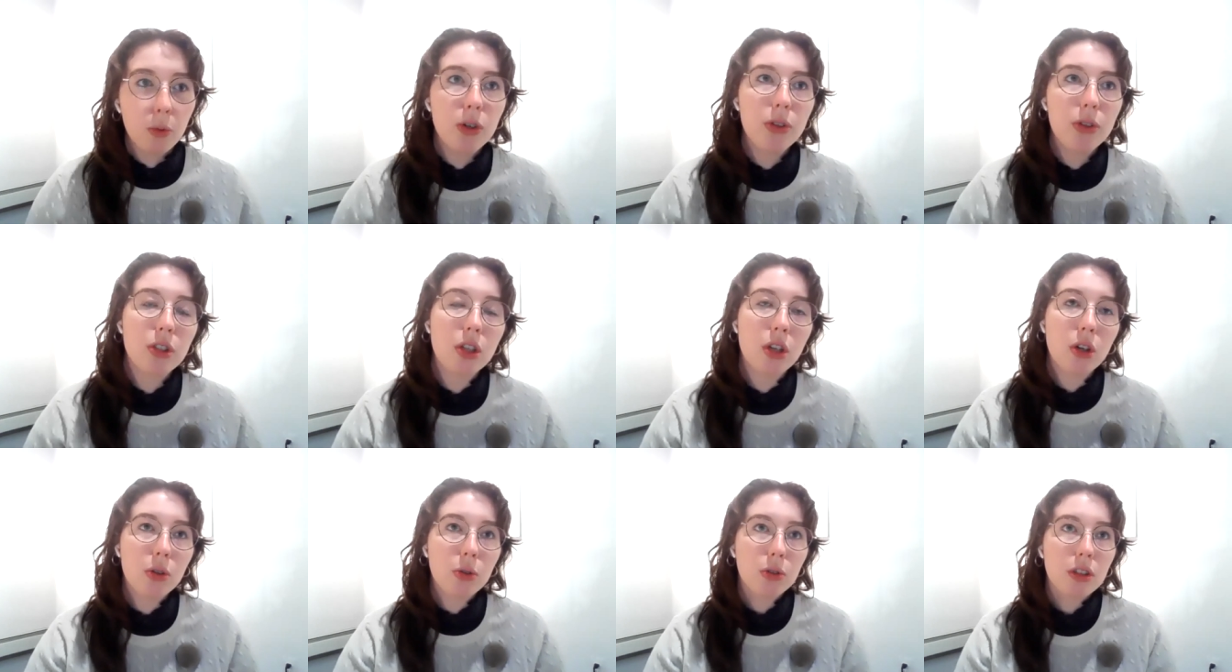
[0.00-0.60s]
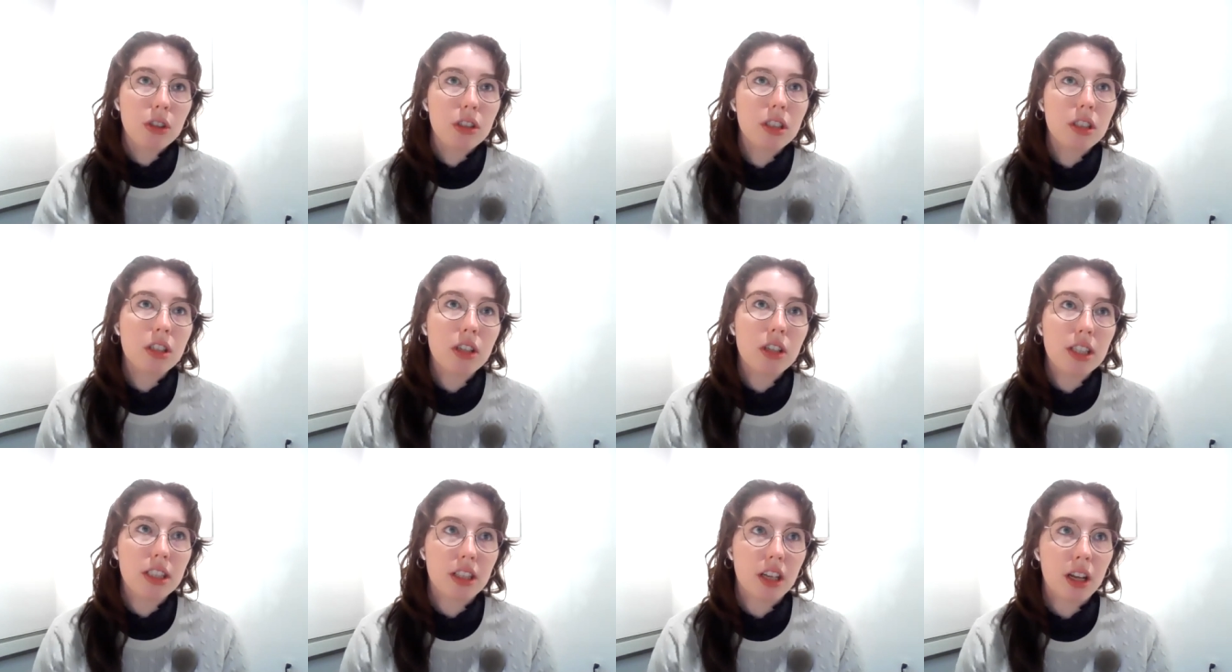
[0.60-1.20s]
well, so the
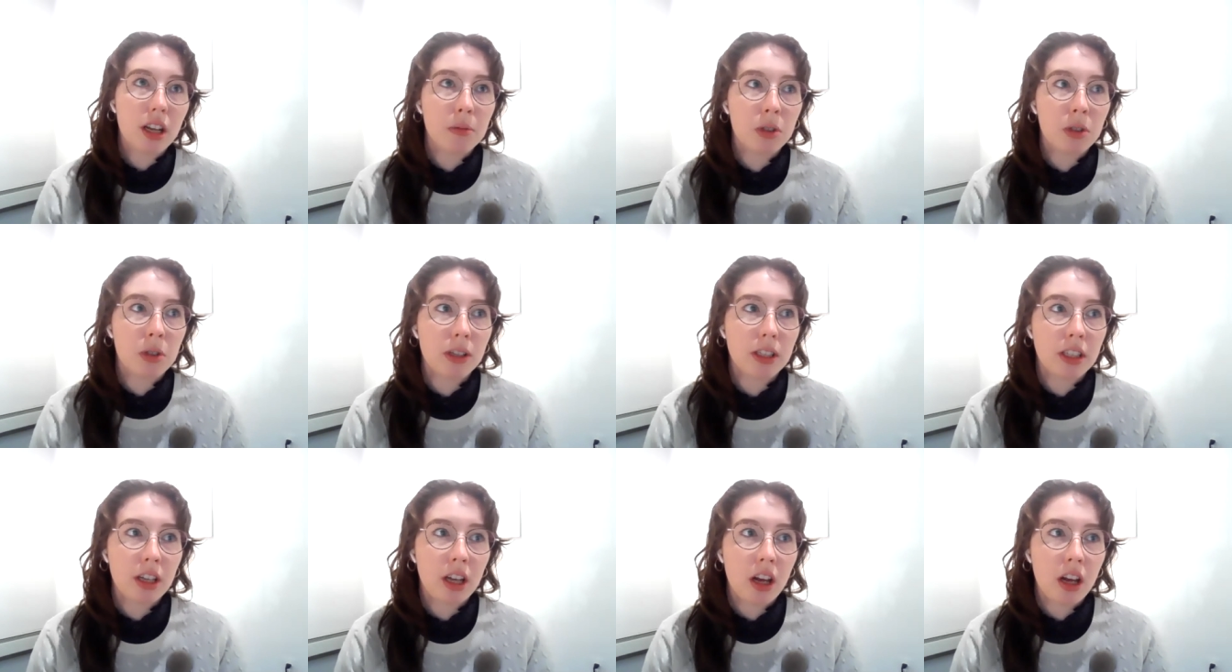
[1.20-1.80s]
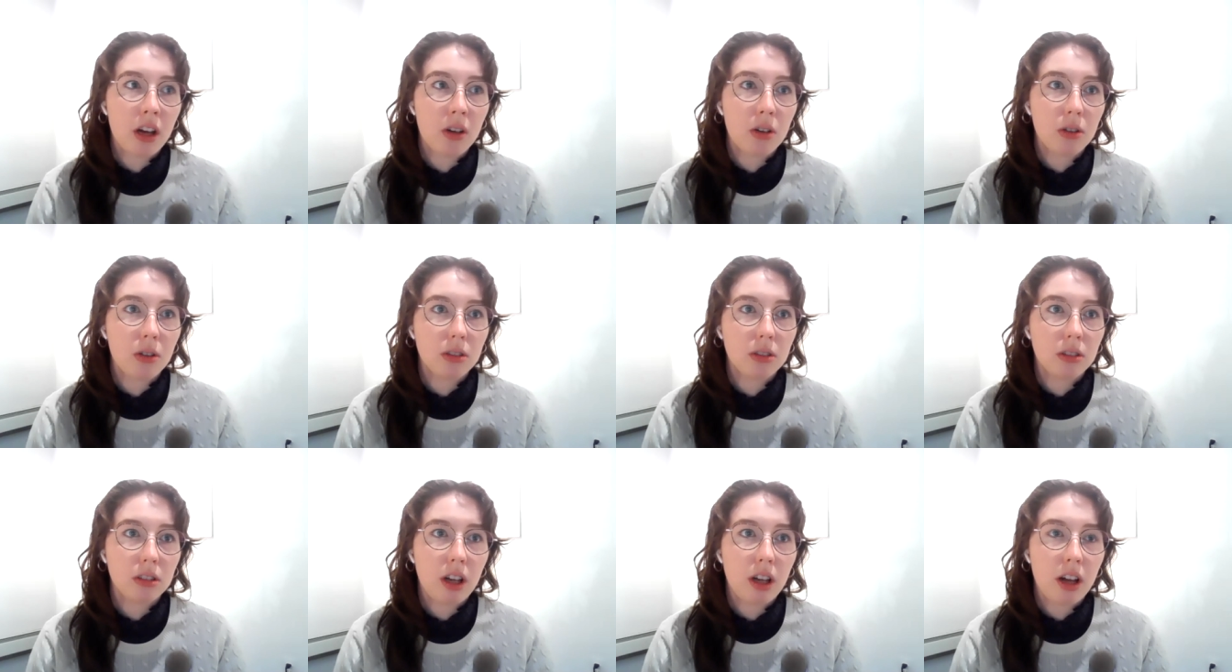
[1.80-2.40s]
series that I'm doing
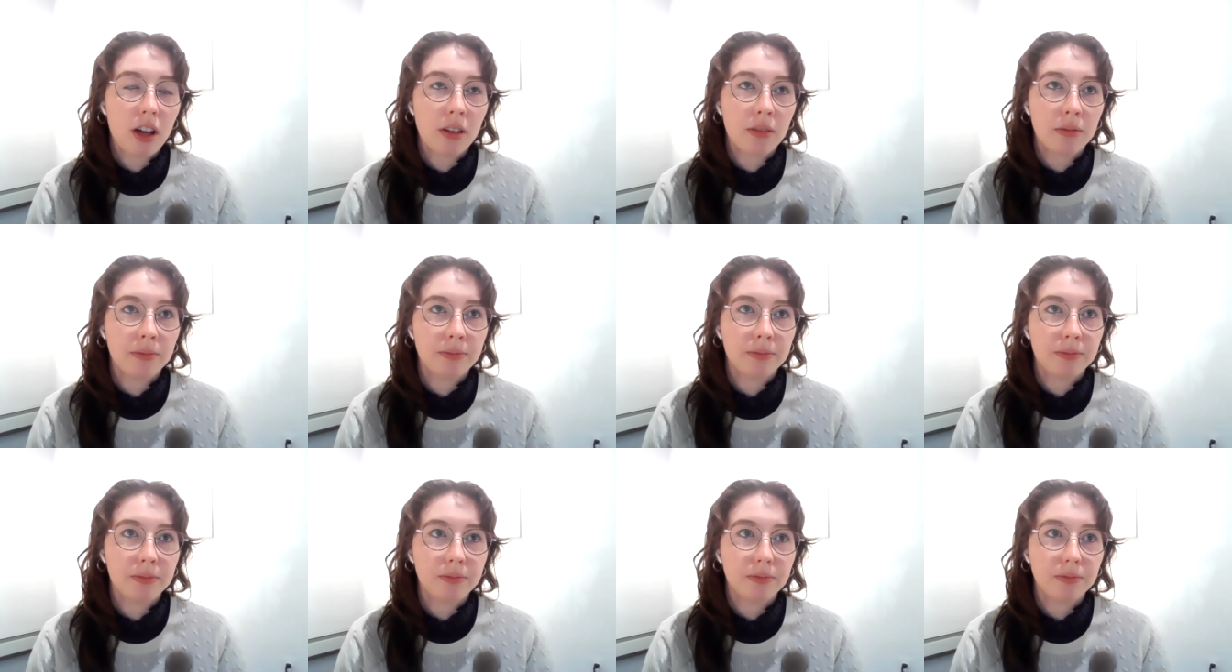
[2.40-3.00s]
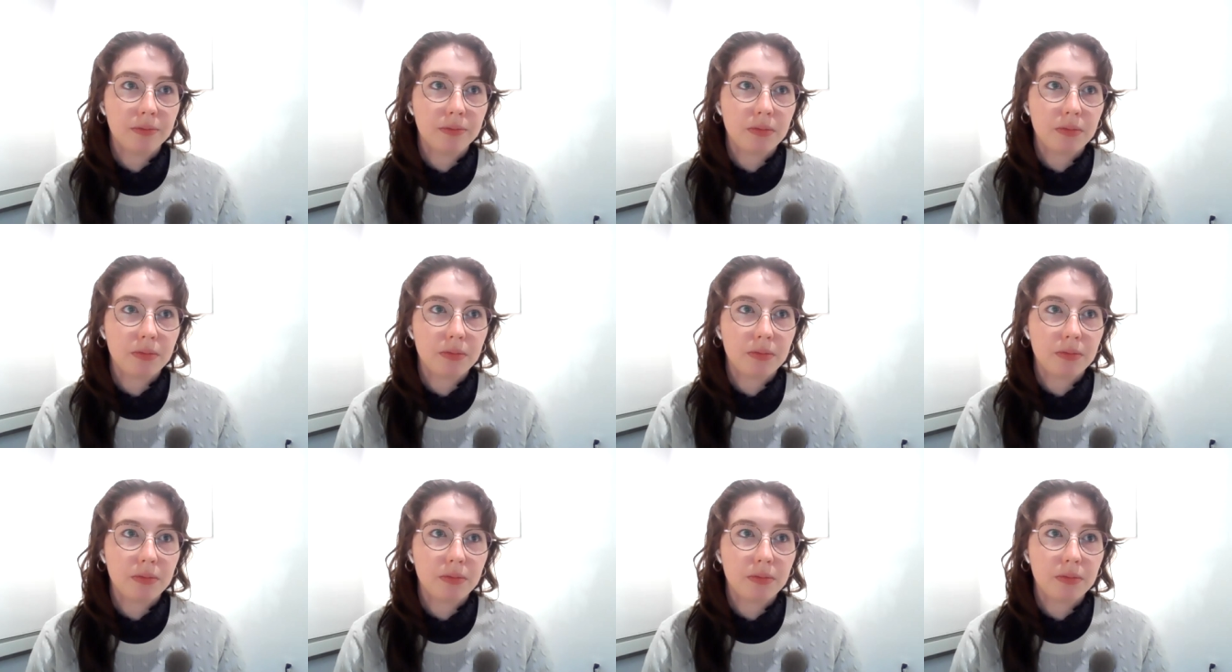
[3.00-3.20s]
now, um,